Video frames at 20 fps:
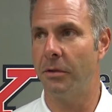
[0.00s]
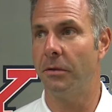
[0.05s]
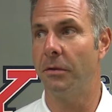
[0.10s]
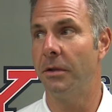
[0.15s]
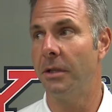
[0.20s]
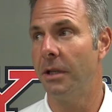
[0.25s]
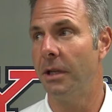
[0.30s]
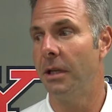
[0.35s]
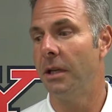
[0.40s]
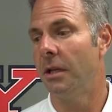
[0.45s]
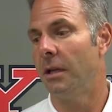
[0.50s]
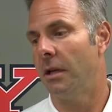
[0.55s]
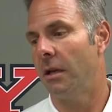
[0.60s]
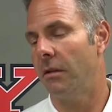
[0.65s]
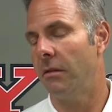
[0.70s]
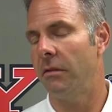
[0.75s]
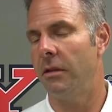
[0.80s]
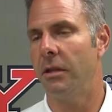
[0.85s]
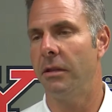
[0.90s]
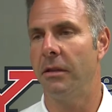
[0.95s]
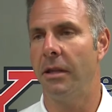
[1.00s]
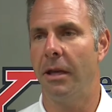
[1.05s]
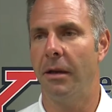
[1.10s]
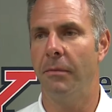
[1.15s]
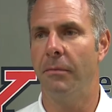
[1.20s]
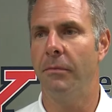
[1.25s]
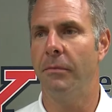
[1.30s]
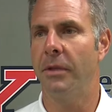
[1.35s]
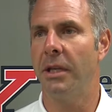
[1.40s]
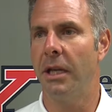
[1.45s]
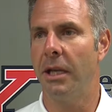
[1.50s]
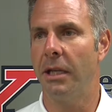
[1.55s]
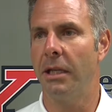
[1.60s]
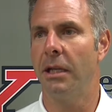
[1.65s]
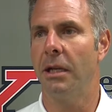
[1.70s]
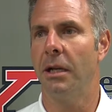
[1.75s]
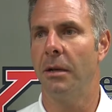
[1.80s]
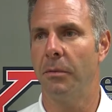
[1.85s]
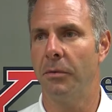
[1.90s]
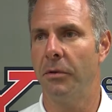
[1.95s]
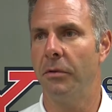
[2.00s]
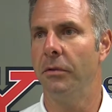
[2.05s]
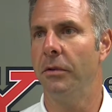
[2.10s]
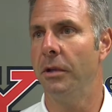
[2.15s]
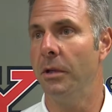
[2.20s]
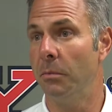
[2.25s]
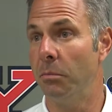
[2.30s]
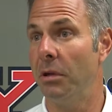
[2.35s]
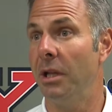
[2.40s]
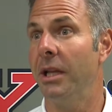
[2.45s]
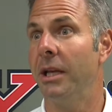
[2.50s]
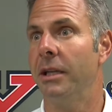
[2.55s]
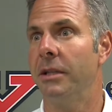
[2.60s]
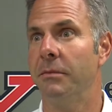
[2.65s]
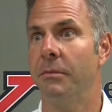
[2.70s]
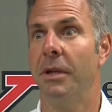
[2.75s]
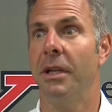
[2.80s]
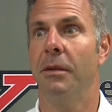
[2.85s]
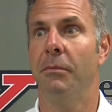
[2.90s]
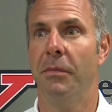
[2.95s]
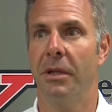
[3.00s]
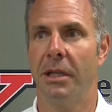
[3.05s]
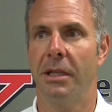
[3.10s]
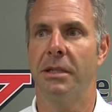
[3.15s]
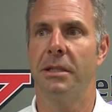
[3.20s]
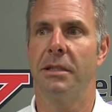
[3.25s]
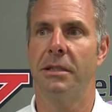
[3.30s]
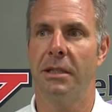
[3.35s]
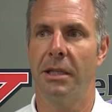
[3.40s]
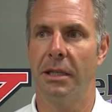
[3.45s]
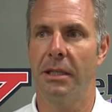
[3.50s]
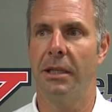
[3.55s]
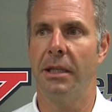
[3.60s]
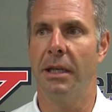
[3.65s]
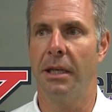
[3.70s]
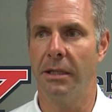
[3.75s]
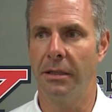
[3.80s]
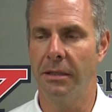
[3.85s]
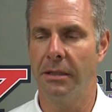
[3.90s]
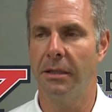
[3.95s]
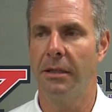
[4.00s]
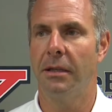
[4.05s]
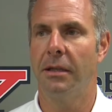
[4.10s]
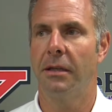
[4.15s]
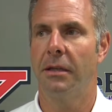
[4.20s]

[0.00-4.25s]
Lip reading: So I think them getting an opportunity to play as many minutes as they did